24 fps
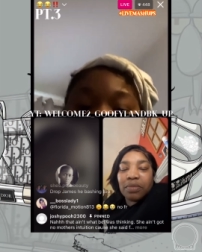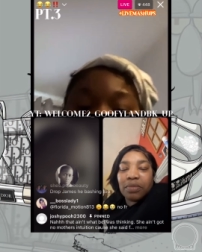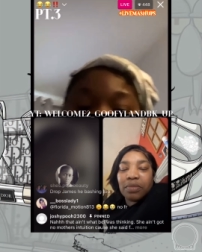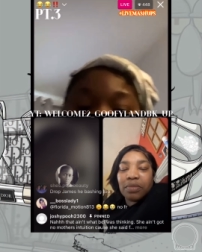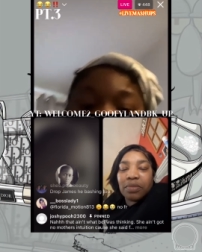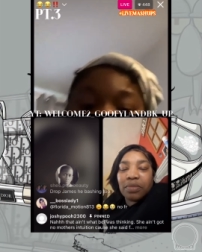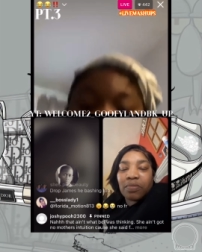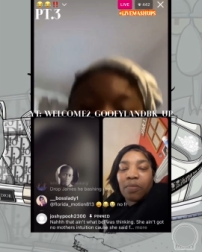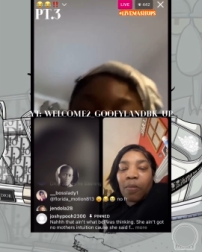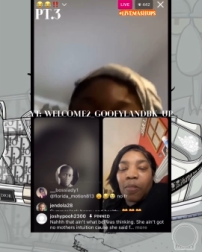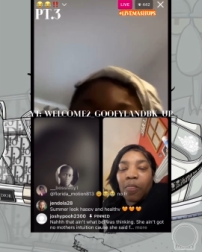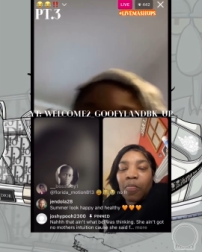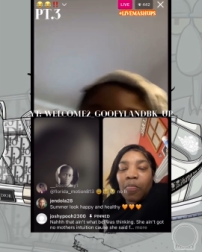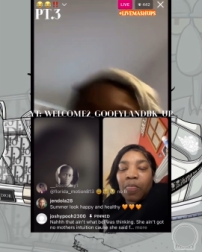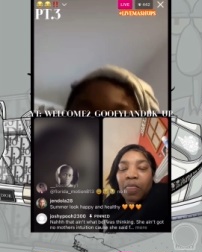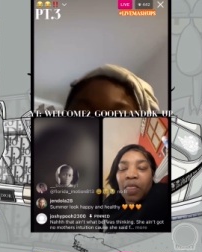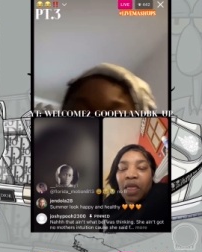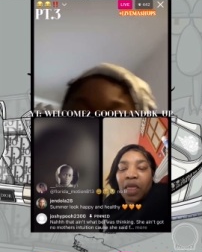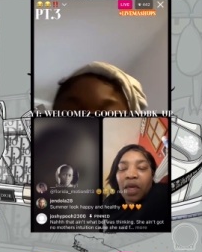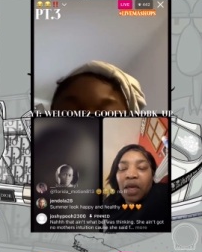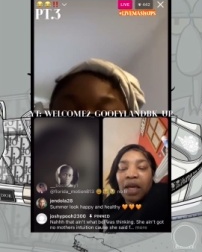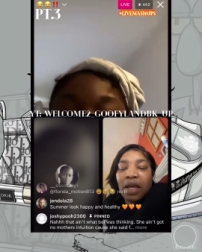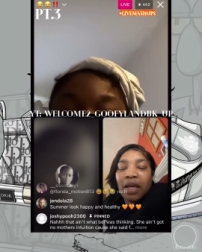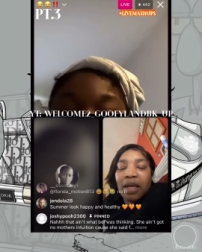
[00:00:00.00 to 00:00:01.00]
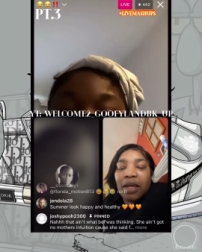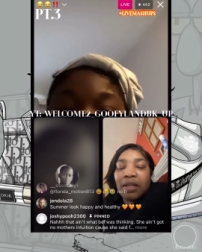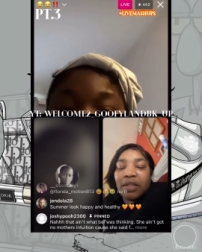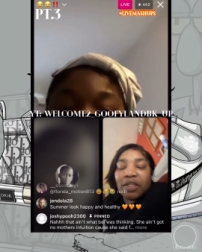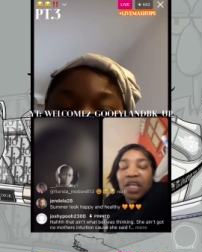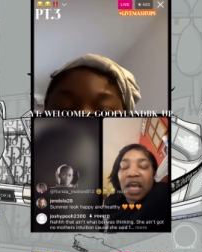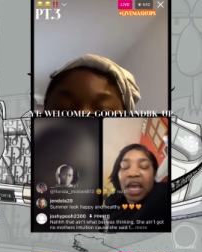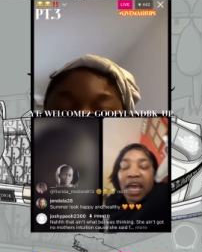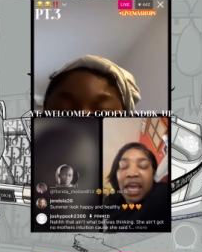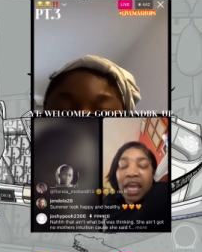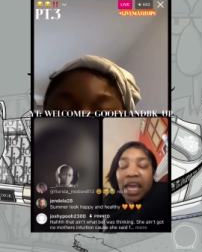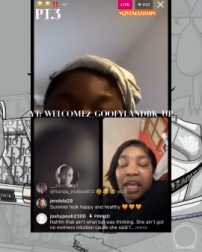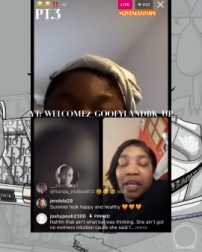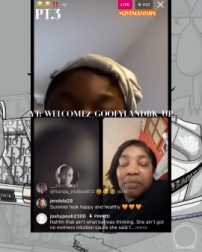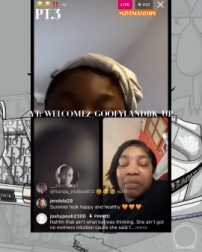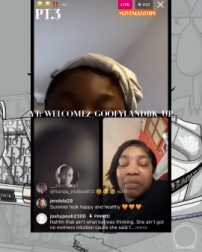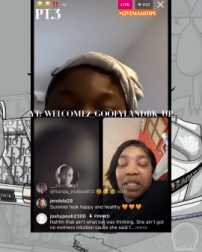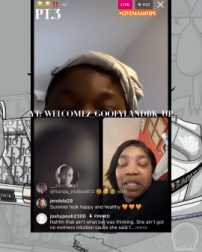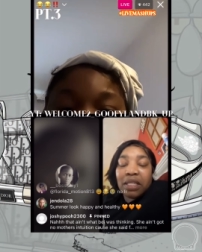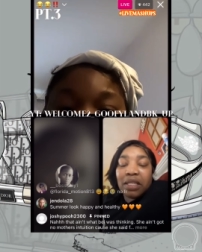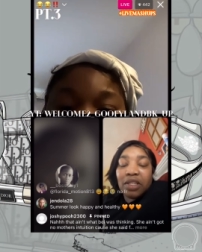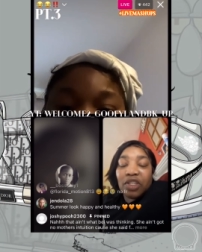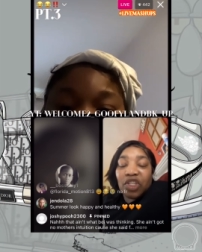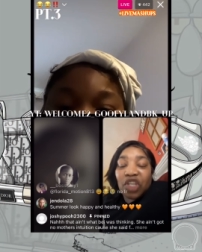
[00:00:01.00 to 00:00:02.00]
to come on this live, Charles? James, I'm
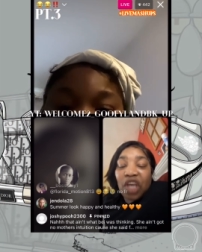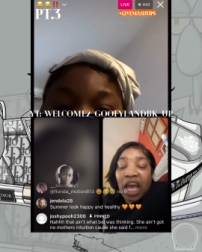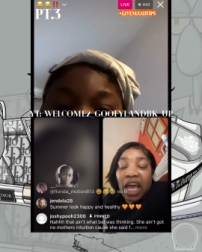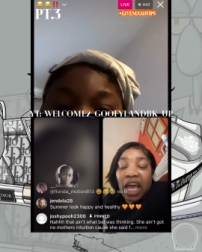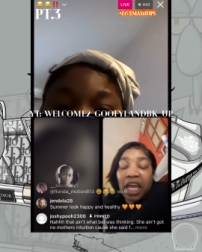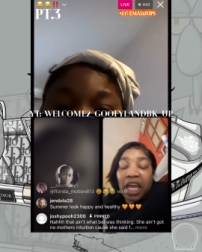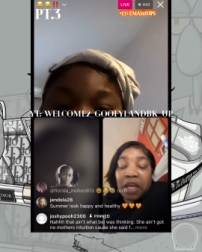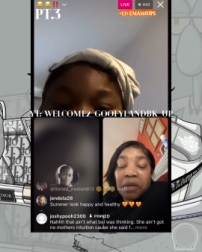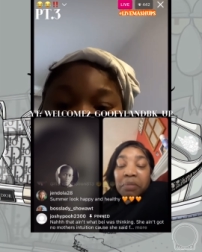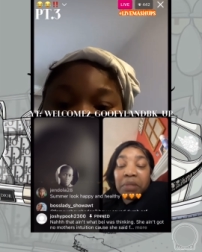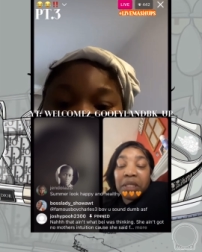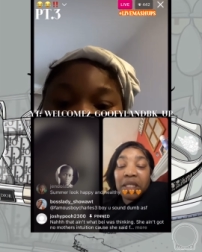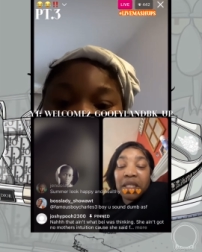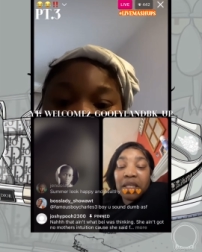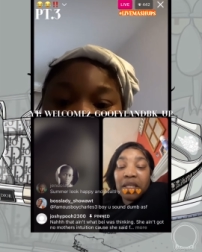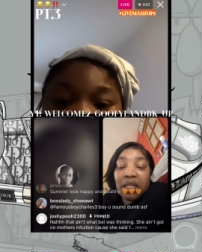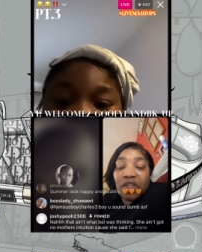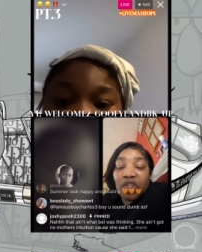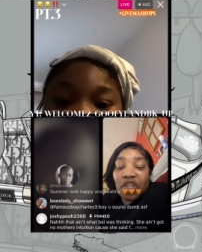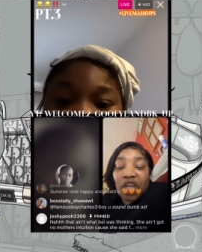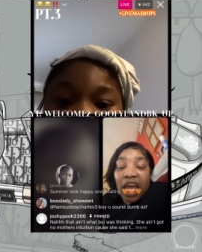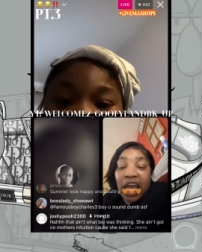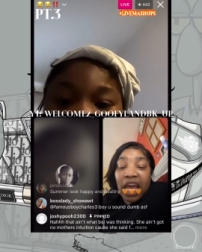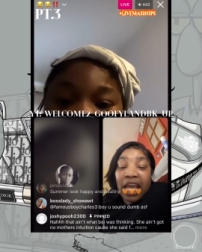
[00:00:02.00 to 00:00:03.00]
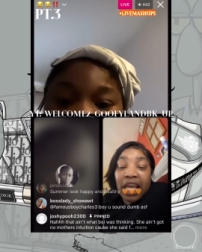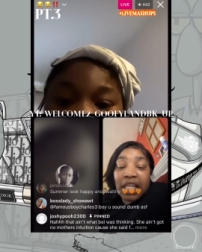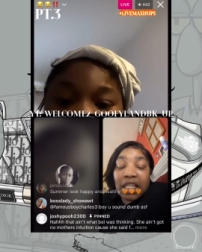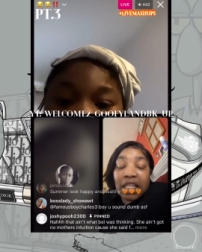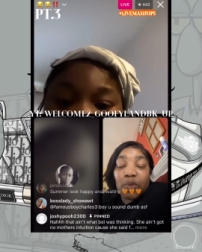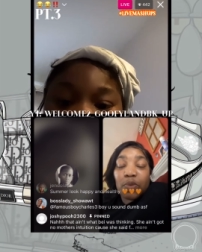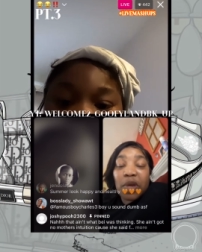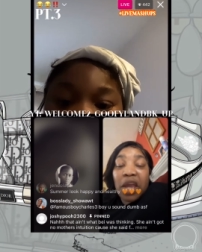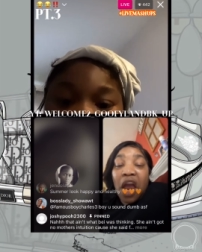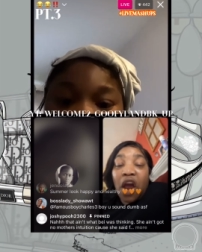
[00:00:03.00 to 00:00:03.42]
trying to figure James, out where James, your